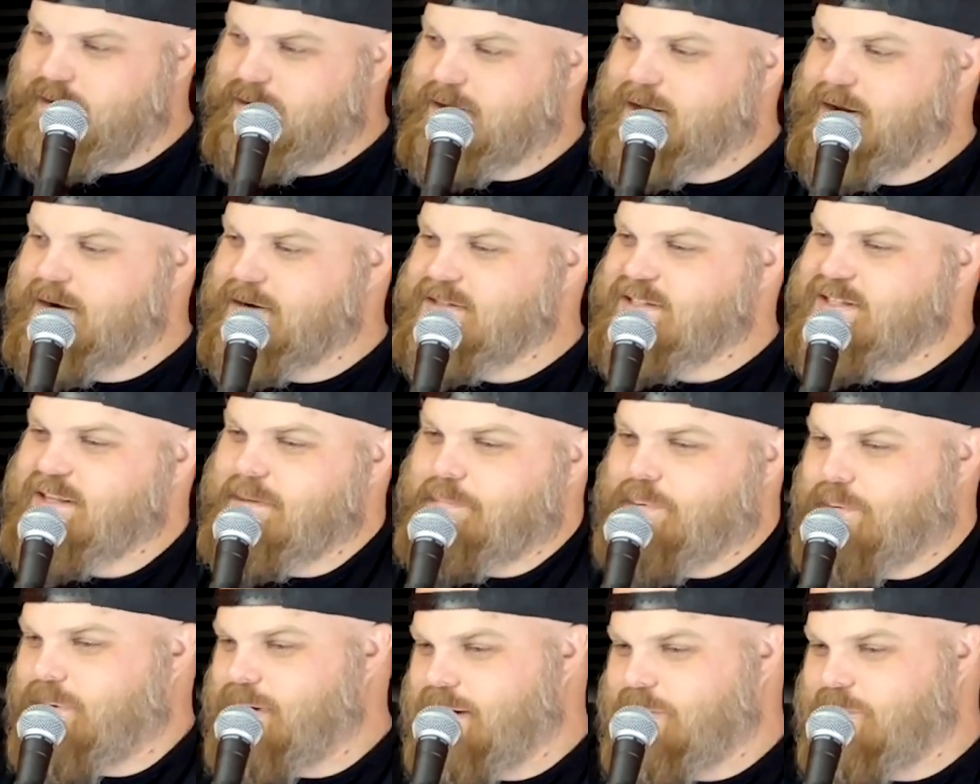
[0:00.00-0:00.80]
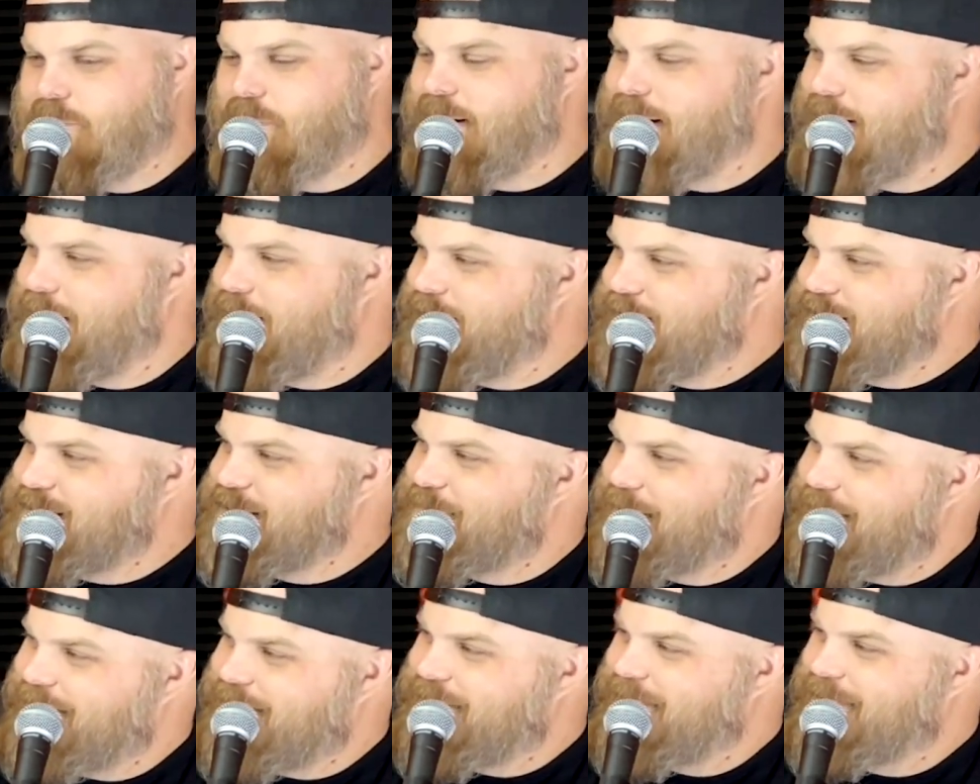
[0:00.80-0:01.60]
Here's the point where I look
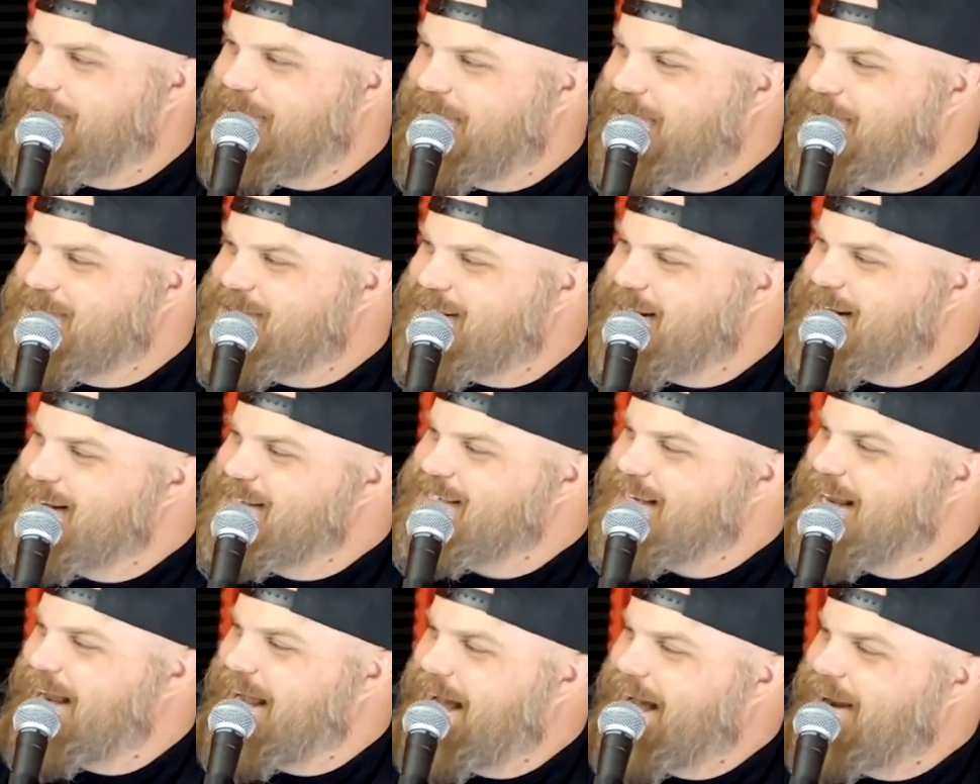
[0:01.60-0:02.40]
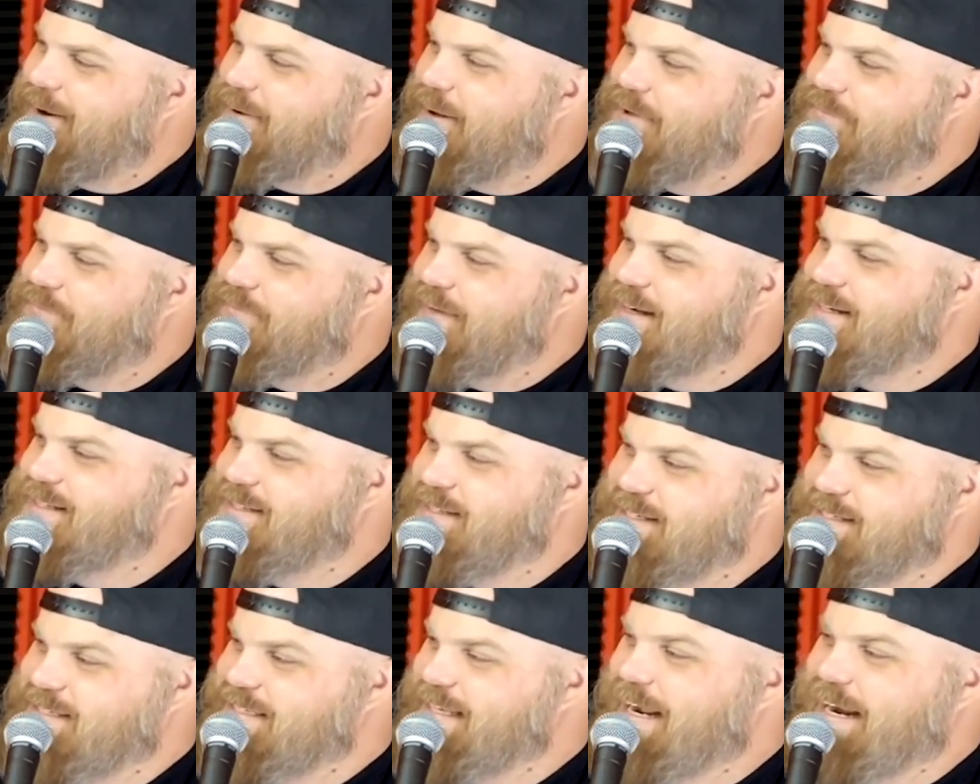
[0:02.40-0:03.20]
to my co-host and I say, how do I fix
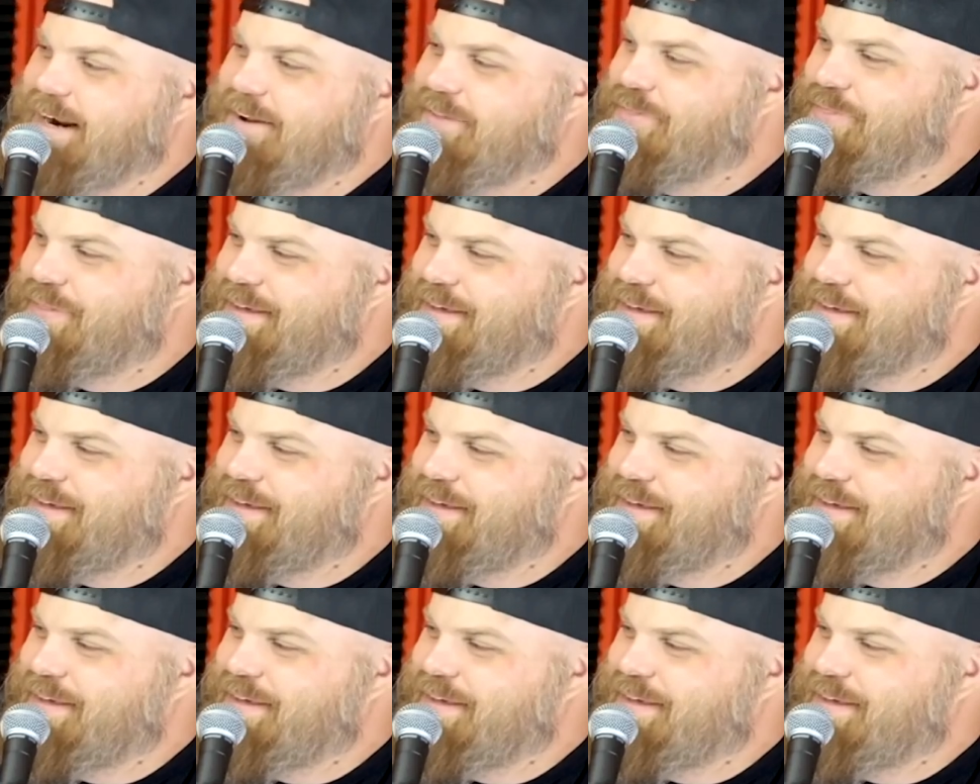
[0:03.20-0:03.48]
this? And I don't